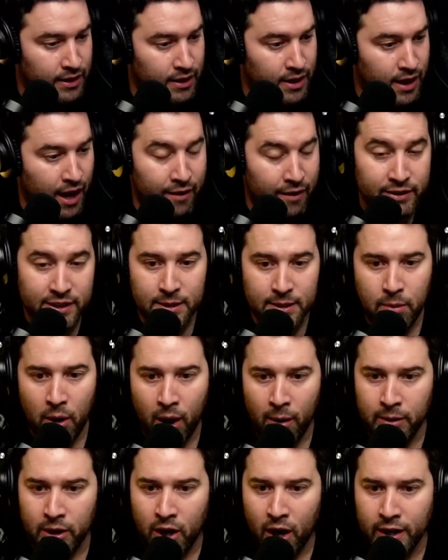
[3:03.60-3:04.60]
Obviously, Paul
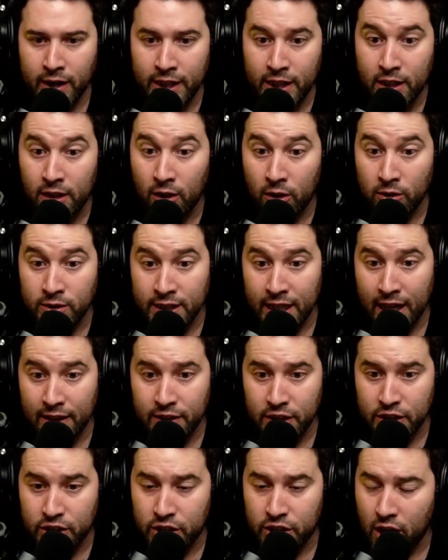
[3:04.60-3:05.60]
McCartney closing out
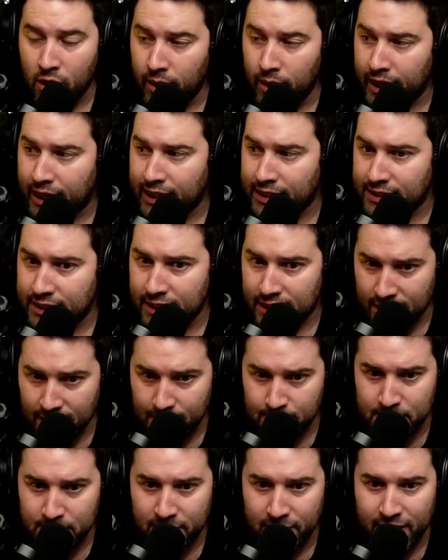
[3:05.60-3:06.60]
the show. I got to see
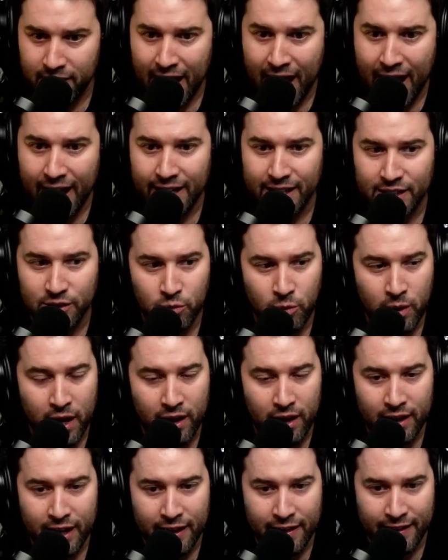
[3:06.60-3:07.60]
clips of that as
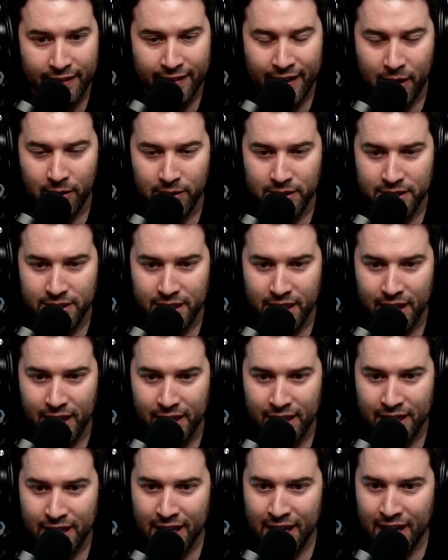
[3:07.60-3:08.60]
well. I think that was
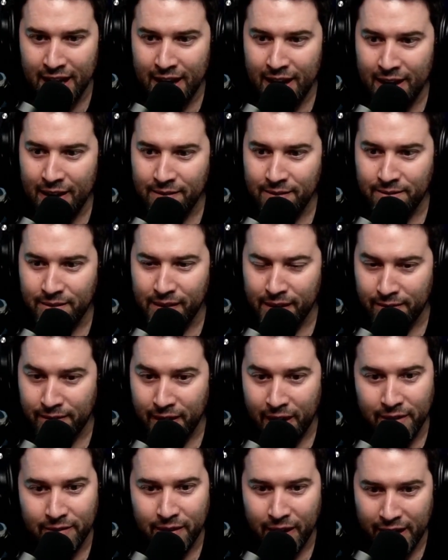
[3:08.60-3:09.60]

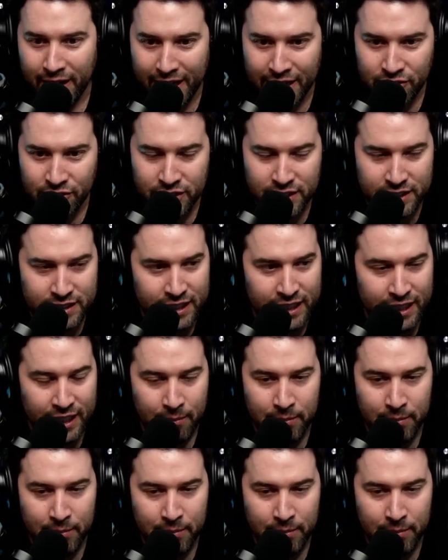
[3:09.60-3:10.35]
very, very interesting.